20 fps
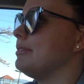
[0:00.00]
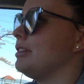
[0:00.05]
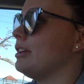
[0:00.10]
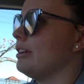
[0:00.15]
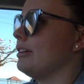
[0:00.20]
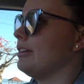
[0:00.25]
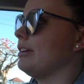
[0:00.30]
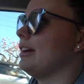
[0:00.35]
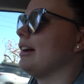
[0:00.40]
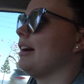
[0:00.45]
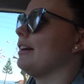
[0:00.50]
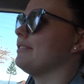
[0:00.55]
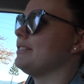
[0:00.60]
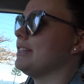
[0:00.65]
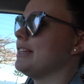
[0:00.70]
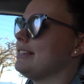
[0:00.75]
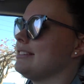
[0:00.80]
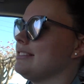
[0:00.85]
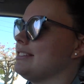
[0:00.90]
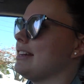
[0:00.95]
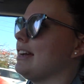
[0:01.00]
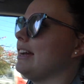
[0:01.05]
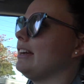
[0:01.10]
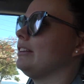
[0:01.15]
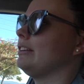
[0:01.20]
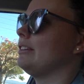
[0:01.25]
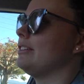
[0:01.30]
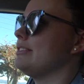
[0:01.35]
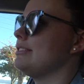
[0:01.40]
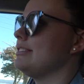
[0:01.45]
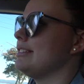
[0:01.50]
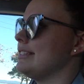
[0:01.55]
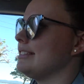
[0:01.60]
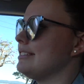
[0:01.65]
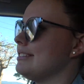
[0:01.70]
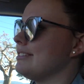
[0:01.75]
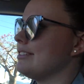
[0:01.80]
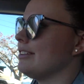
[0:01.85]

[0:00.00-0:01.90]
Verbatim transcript: you know, after his diagnosis.